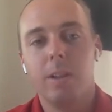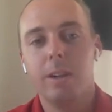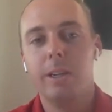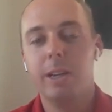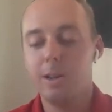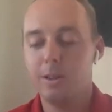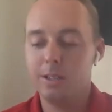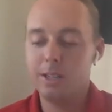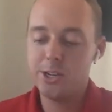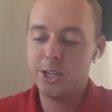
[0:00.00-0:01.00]
There you go.
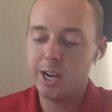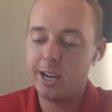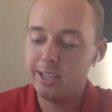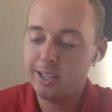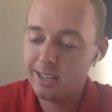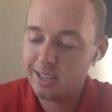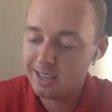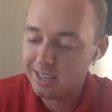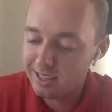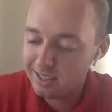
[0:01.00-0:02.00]
Nice shot.
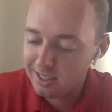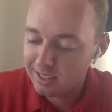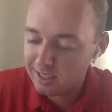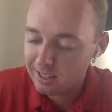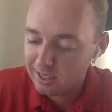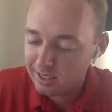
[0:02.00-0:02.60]
Good shot.